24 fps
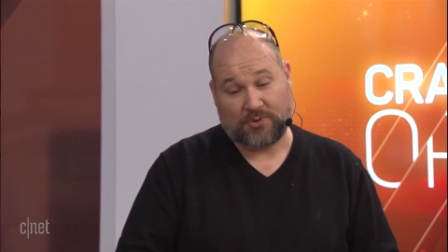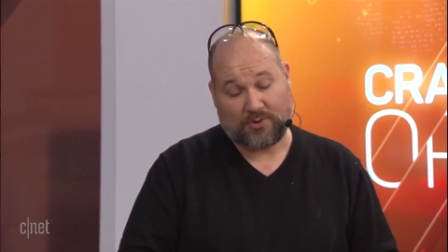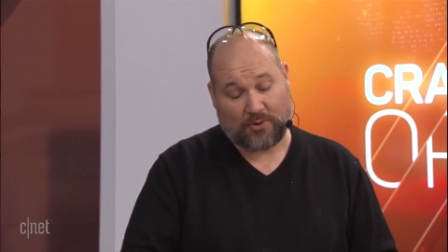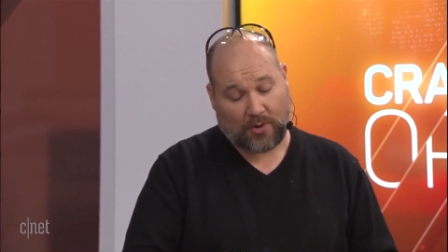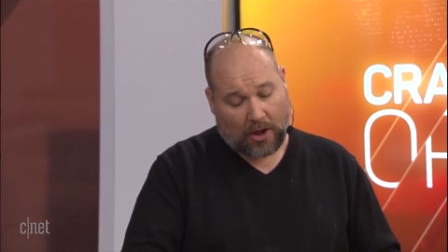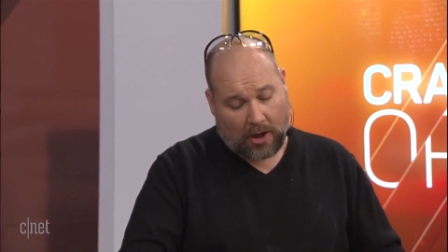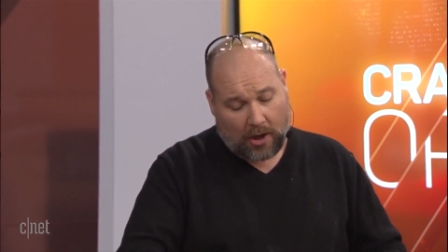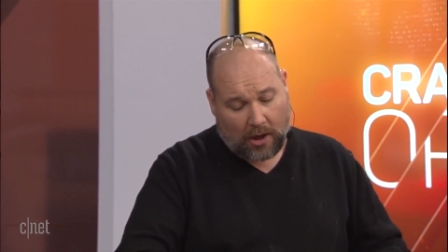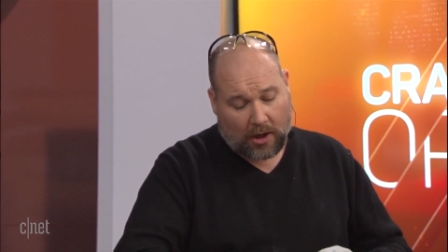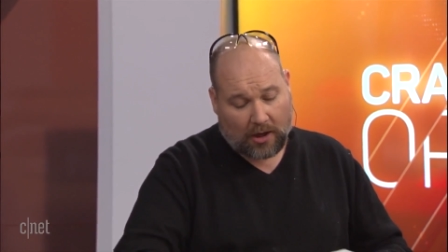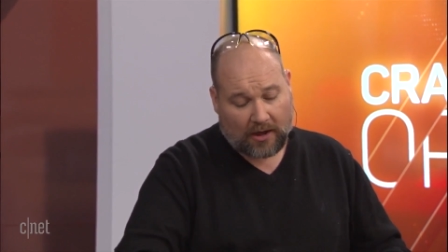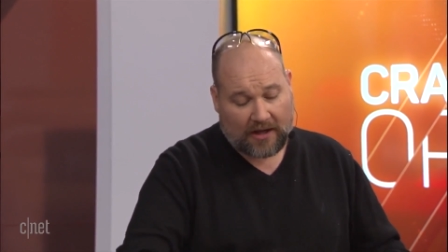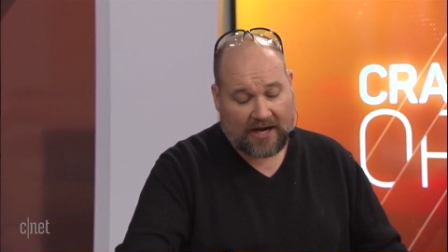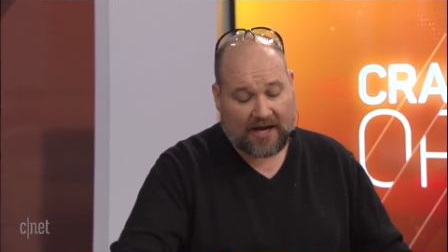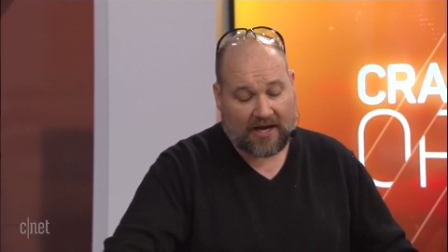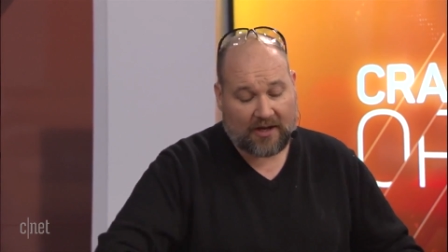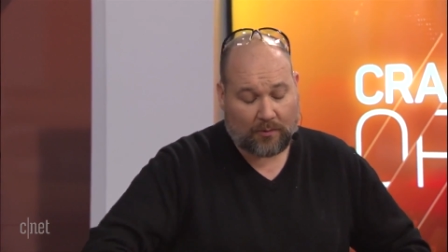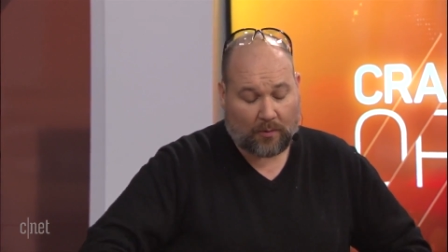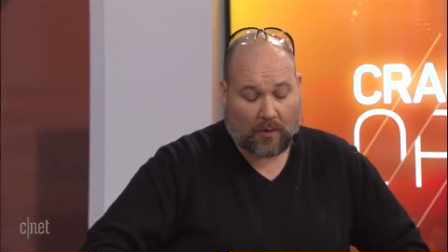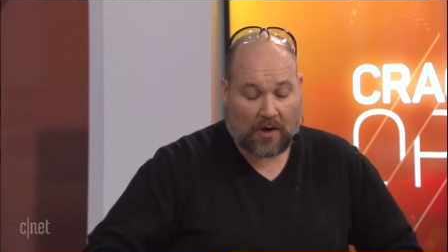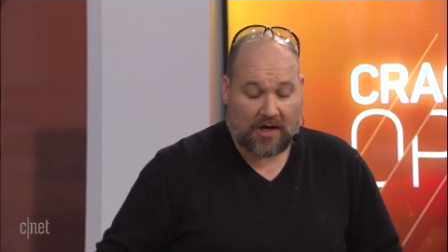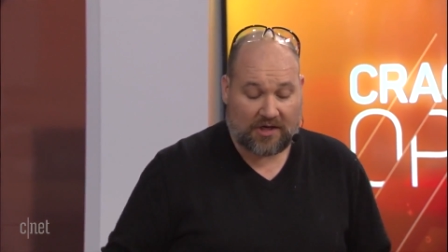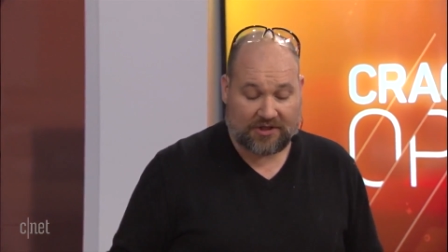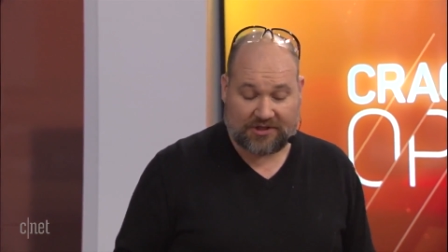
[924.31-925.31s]
So all
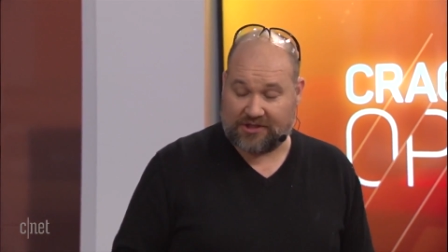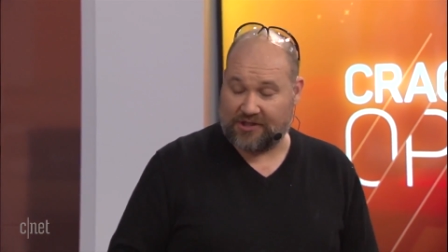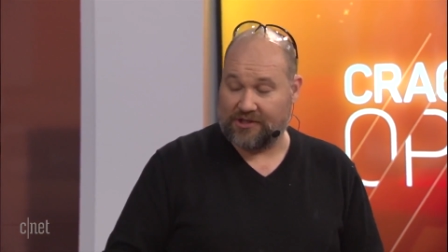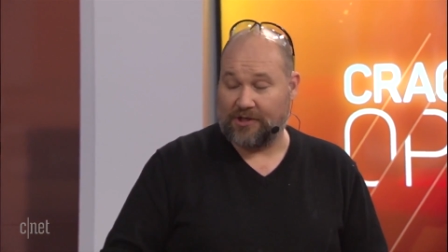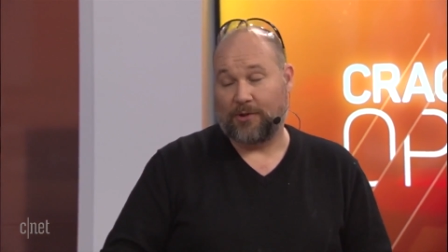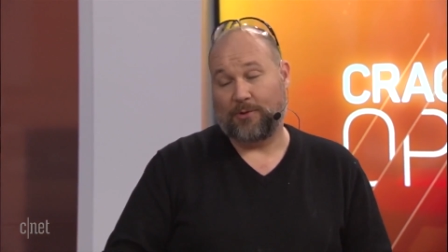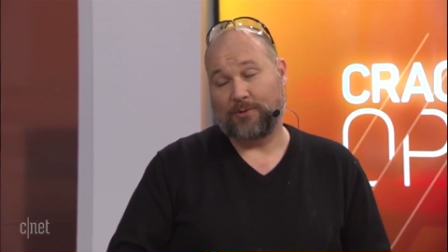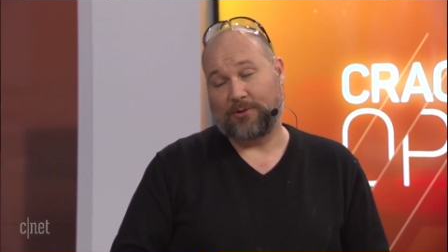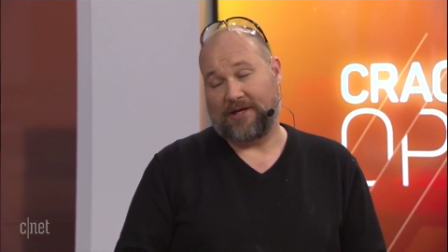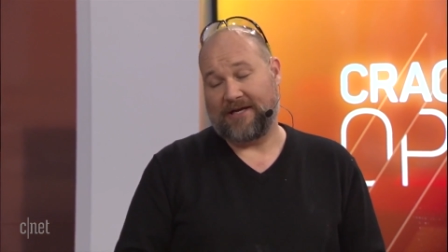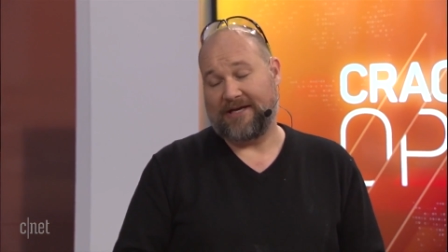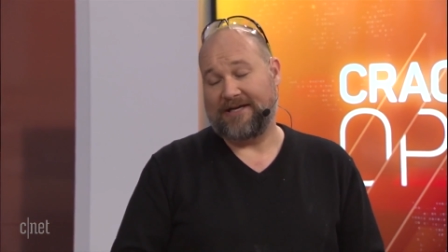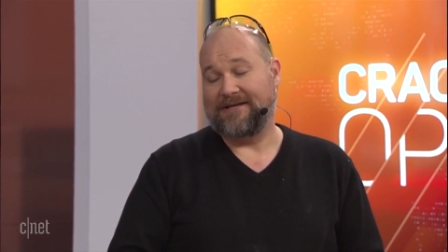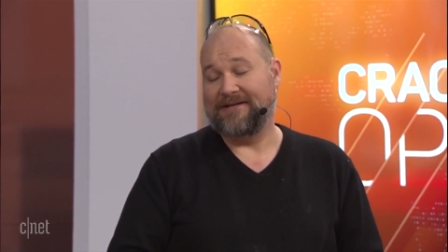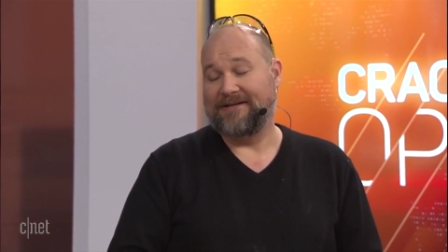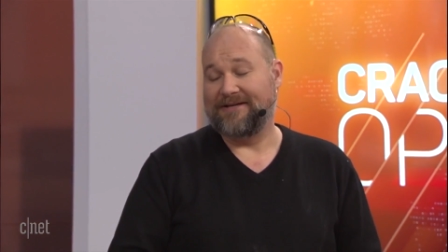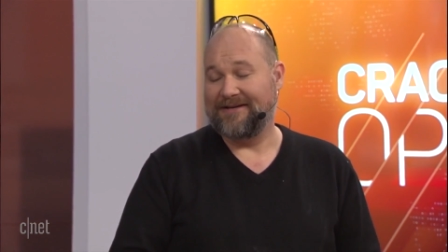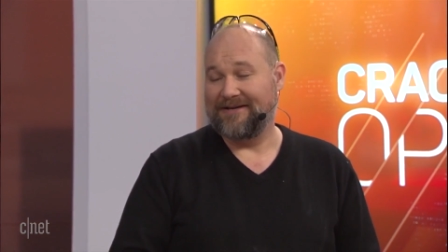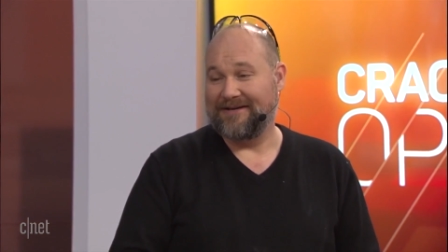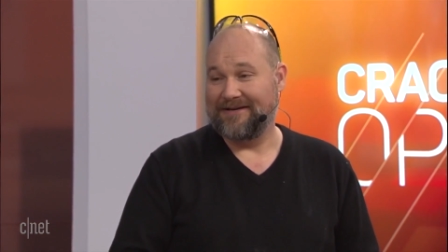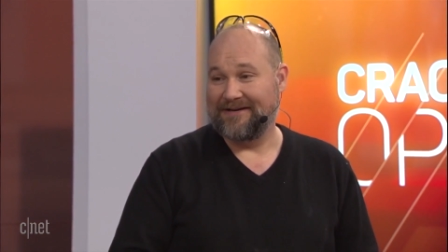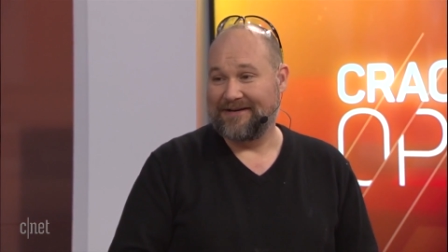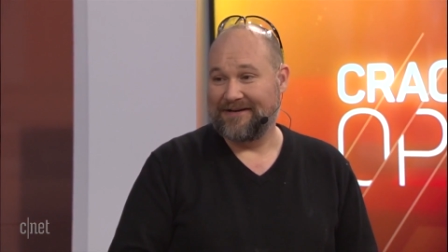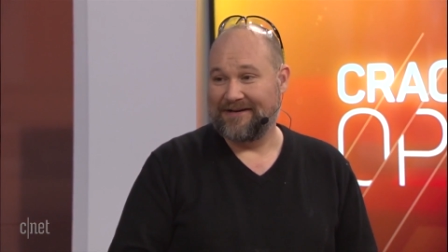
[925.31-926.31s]
hand washing only.
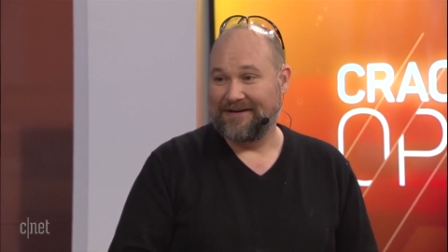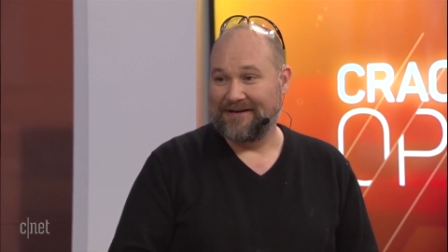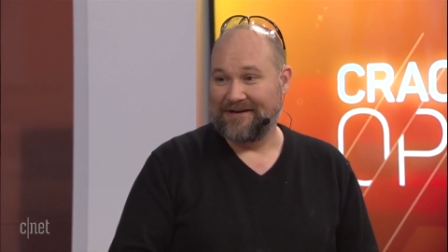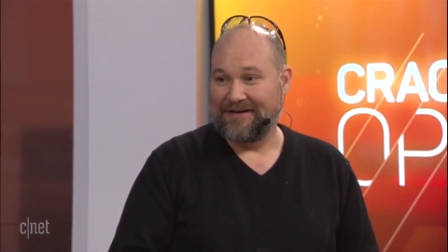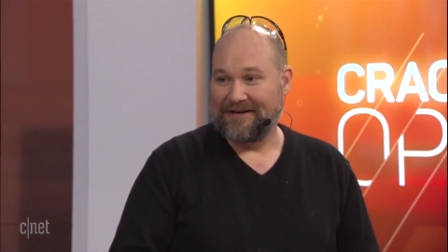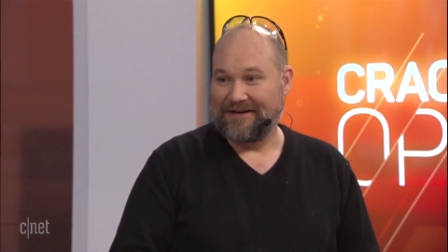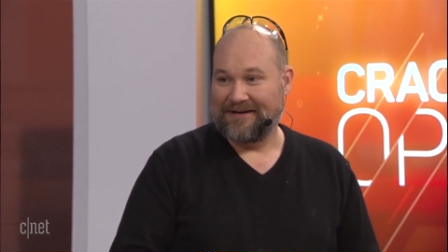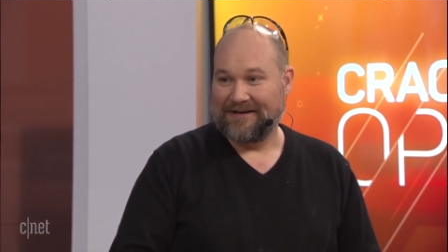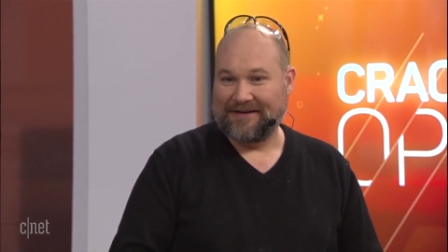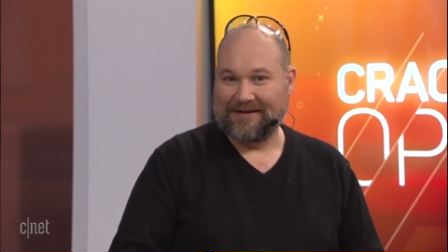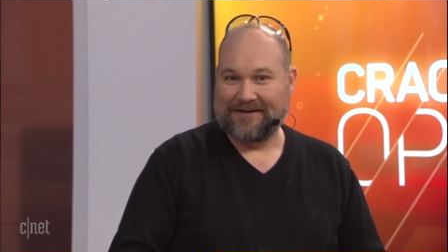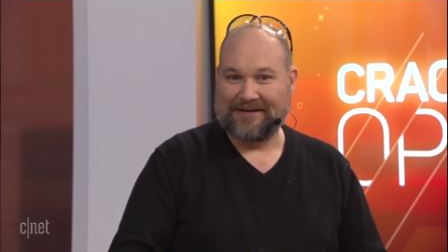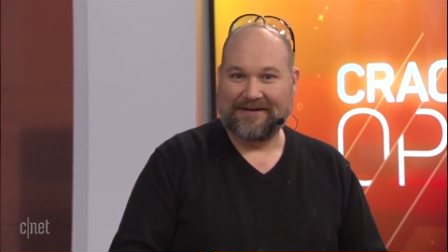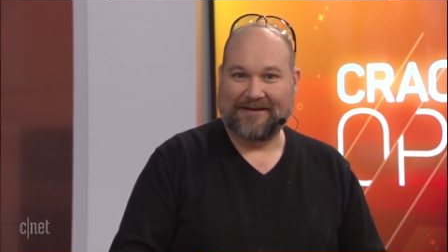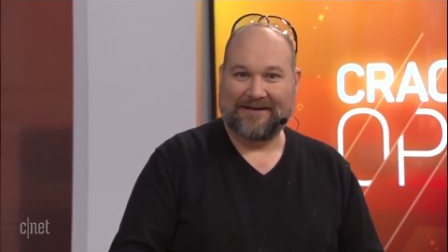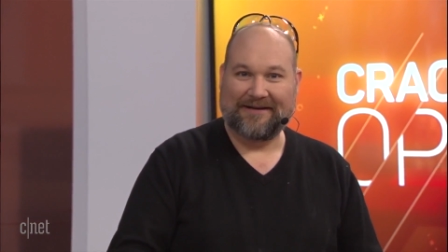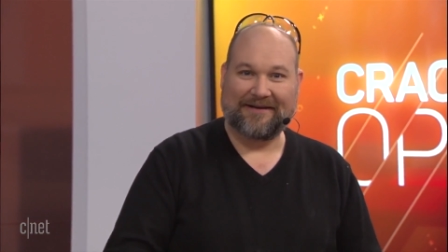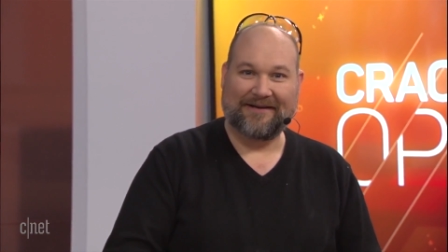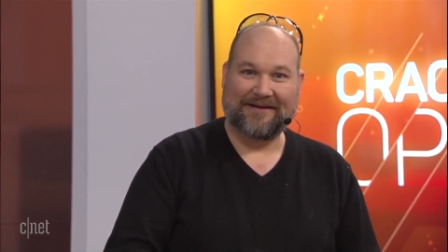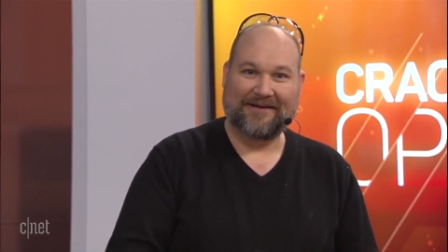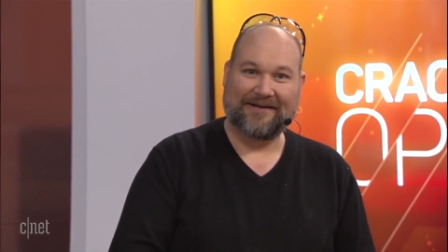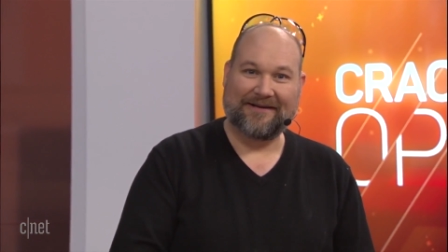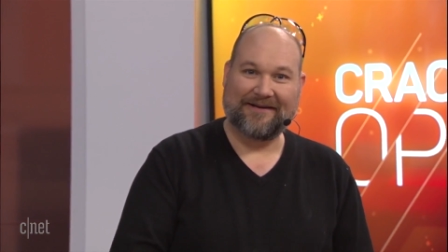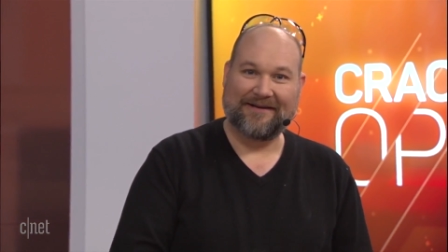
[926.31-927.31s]
Yes. So
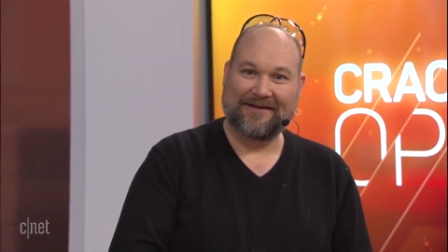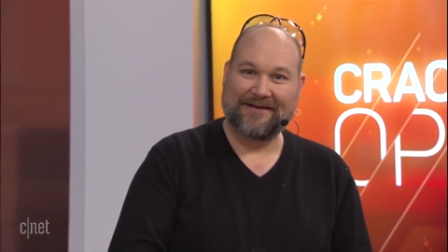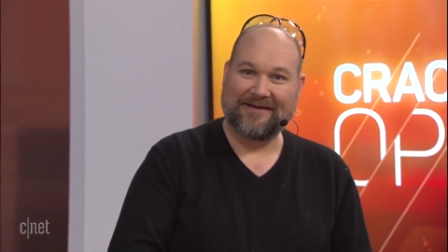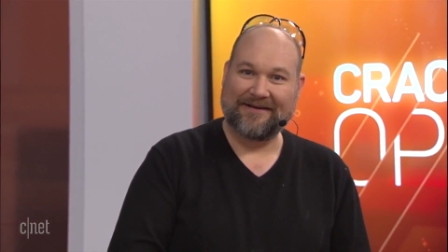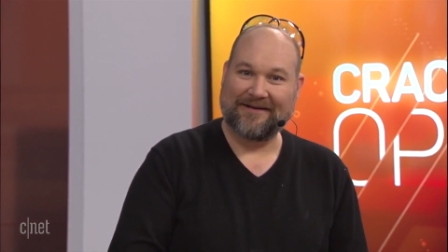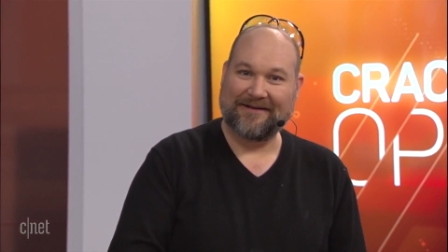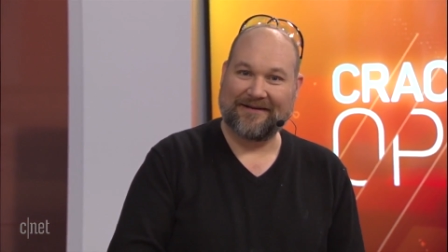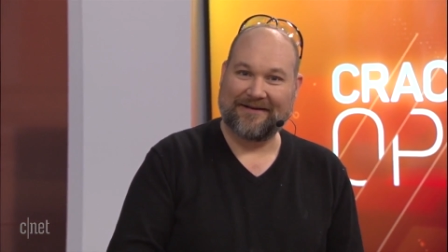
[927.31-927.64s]
where's the